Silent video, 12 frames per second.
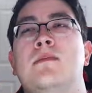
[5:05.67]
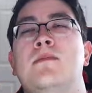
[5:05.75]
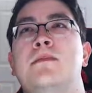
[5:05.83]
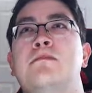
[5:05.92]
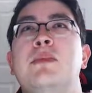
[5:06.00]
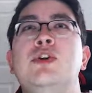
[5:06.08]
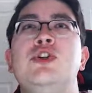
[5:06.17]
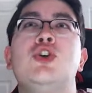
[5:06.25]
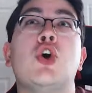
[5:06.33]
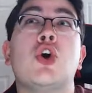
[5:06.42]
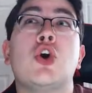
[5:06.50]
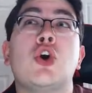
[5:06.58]

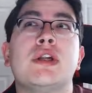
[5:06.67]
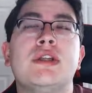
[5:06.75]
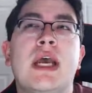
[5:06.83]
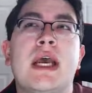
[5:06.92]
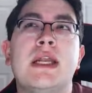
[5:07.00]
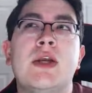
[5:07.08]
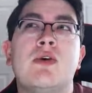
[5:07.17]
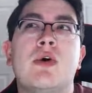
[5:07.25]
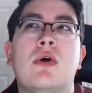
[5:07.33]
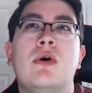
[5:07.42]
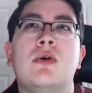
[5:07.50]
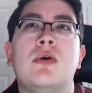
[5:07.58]
matured
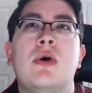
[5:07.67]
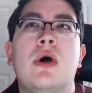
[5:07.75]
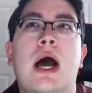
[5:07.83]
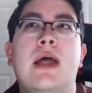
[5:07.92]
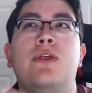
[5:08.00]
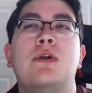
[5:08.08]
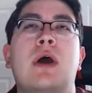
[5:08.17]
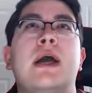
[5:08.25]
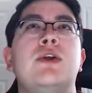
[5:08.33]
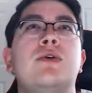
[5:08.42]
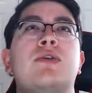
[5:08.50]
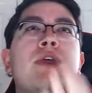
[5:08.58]
10-year-old, I
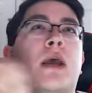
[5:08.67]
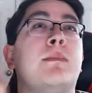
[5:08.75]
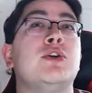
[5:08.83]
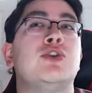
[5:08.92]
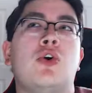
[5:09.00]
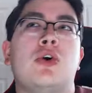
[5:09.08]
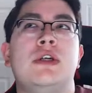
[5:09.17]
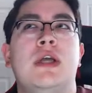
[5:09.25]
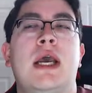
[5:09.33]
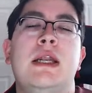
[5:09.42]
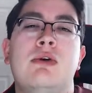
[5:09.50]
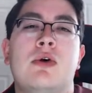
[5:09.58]
do think a mature
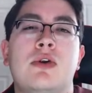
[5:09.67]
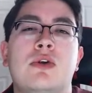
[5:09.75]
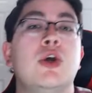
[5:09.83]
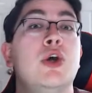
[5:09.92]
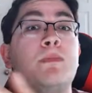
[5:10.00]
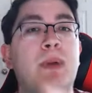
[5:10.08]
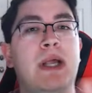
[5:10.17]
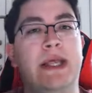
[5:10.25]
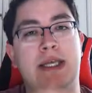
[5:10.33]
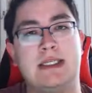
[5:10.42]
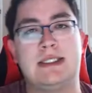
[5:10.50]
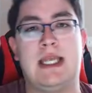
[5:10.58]
10-year-old could play
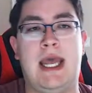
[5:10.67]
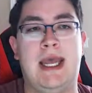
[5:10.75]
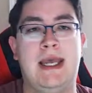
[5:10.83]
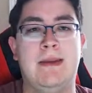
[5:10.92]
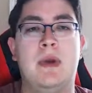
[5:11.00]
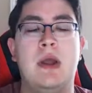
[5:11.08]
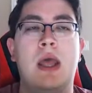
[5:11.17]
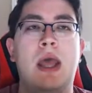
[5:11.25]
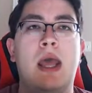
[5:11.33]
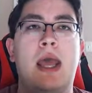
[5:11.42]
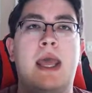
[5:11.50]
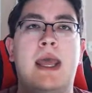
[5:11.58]
this game.
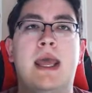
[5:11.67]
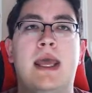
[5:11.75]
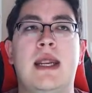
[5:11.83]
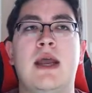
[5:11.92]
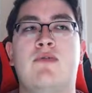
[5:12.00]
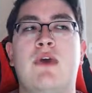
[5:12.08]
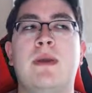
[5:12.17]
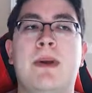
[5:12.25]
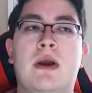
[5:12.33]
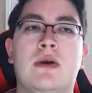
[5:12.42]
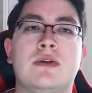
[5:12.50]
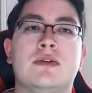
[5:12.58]
And if a
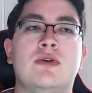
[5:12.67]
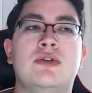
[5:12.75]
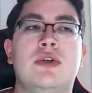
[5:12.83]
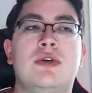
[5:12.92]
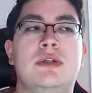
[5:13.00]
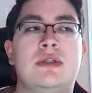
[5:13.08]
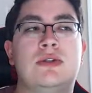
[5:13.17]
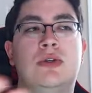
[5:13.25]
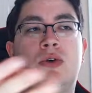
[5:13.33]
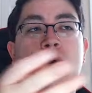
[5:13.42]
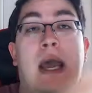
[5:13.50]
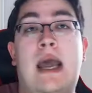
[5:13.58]
parent so chooses
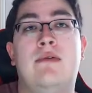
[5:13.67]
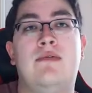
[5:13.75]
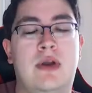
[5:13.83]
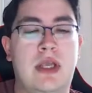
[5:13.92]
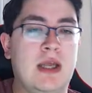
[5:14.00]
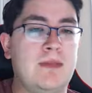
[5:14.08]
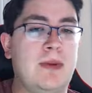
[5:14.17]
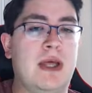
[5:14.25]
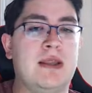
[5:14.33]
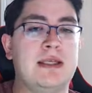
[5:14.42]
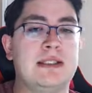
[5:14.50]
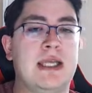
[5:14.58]
to have their kid play
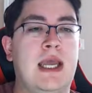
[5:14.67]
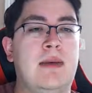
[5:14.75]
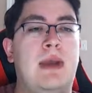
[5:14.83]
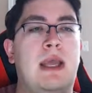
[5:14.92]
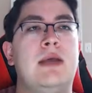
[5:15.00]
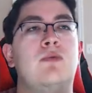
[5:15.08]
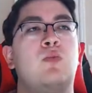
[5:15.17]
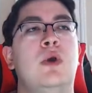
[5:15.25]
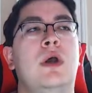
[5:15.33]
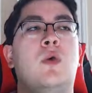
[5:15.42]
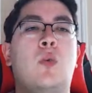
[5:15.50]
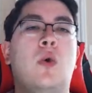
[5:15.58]
this game, it
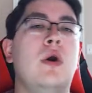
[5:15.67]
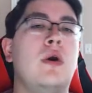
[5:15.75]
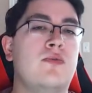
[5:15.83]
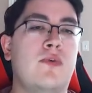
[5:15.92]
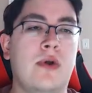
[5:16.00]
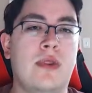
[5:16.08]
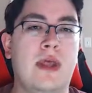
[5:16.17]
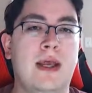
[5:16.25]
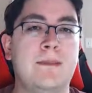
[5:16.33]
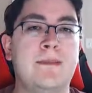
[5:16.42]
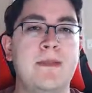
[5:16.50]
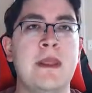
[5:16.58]
will work for
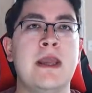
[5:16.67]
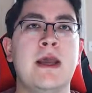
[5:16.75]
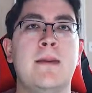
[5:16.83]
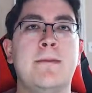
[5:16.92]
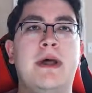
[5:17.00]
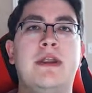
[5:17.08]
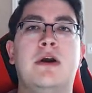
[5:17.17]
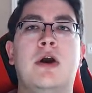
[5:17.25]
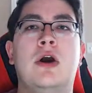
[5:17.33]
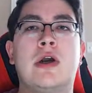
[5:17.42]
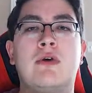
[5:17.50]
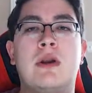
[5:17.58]
them, but there
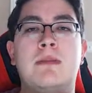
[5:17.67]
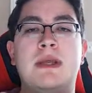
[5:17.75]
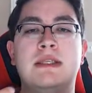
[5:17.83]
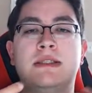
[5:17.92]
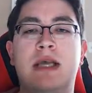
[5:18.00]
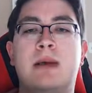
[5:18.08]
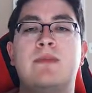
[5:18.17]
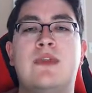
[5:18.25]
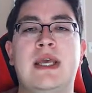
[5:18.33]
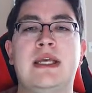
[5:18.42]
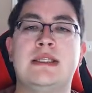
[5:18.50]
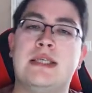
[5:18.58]
are going to be some
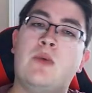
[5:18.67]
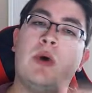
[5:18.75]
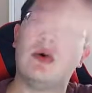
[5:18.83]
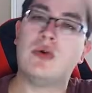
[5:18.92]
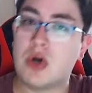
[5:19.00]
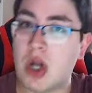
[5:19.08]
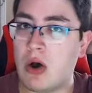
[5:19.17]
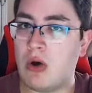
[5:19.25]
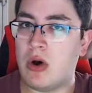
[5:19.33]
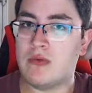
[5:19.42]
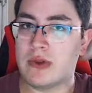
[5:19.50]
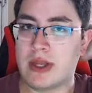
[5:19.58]
things that will go
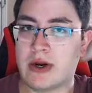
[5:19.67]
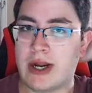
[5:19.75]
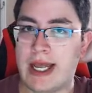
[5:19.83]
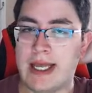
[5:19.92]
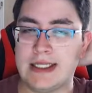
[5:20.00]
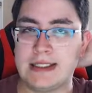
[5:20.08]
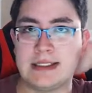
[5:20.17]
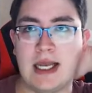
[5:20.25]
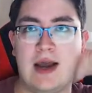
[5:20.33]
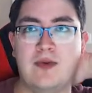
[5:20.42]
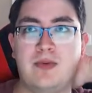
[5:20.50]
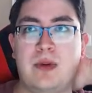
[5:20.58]
over their heads.
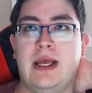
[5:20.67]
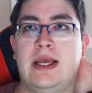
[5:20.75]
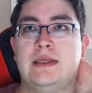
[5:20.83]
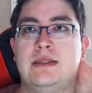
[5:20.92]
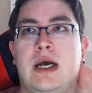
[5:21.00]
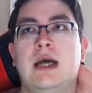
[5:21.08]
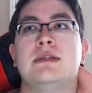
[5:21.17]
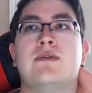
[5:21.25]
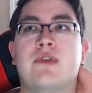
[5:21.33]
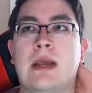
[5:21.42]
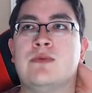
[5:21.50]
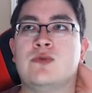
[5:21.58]
I've played tons of
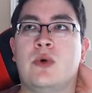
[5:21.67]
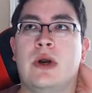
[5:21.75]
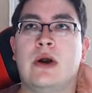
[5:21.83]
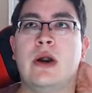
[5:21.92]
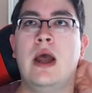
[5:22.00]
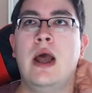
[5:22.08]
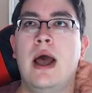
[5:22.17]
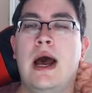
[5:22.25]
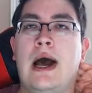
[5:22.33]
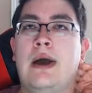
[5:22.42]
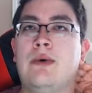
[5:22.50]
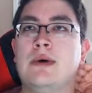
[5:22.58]
games where
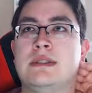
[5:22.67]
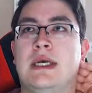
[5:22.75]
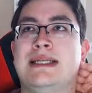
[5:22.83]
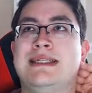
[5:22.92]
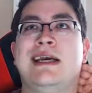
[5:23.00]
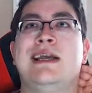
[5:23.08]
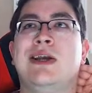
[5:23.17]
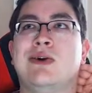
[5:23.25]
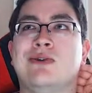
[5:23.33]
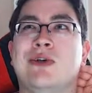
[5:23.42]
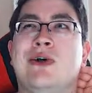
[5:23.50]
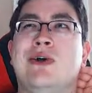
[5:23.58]
I was like 10
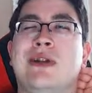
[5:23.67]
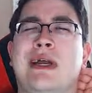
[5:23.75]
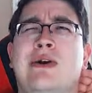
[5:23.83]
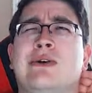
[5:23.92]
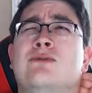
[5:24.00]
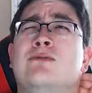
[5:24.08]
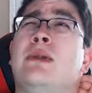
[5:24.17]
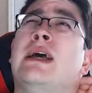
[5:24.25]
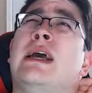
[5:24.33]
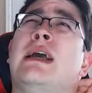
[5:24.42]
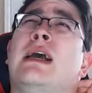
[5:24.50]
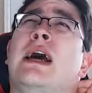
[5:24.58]
years old and I was
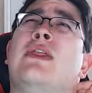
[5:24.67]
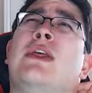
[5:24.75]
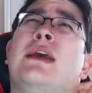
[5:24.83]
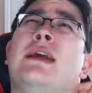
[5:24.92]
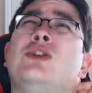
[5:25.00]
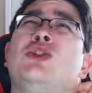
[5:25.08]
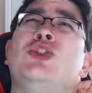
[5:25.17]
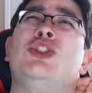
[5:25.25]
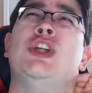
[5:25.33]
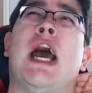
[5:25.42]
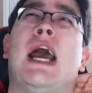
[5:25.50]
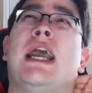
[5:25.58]
playing, I think,
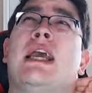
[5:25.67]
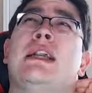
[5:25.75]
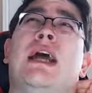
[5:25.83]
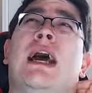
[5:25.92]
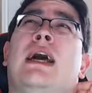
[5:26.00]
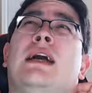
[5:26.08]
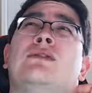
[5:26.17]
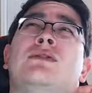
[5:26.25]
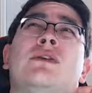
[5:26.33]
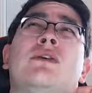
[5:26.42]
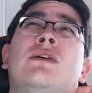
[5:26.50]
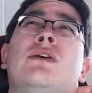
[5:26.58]
Jack and
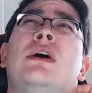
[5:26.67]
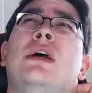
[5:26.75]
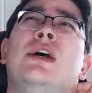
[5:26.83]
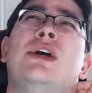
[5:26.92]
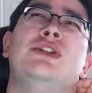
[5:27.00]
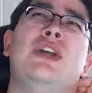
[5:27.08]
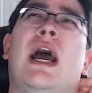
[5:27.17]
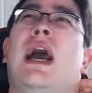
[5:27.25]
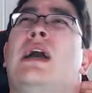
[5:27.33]
Daxter, Jack